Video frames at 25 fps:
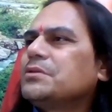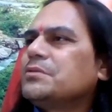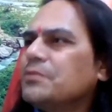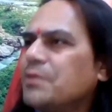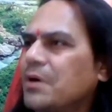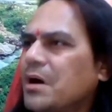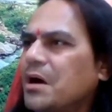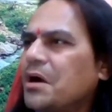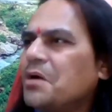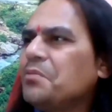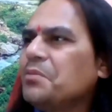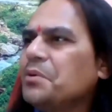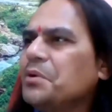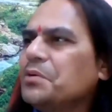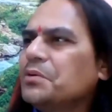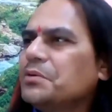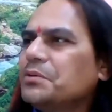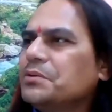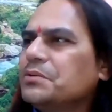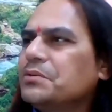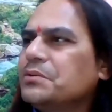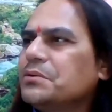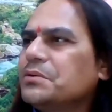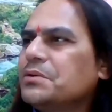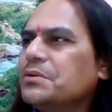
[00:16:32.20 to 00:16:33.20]
to harm
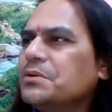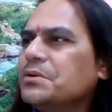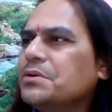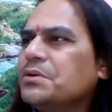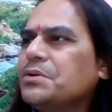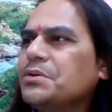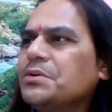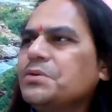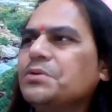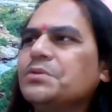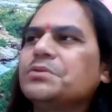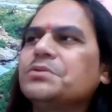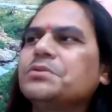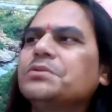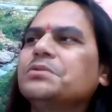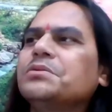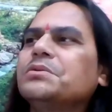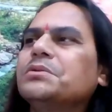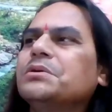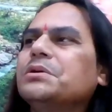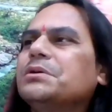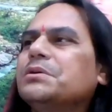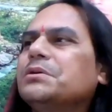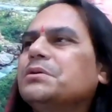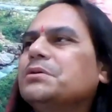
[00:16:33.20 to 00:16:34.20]
you,
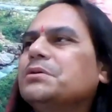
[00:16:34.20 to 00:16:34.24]
to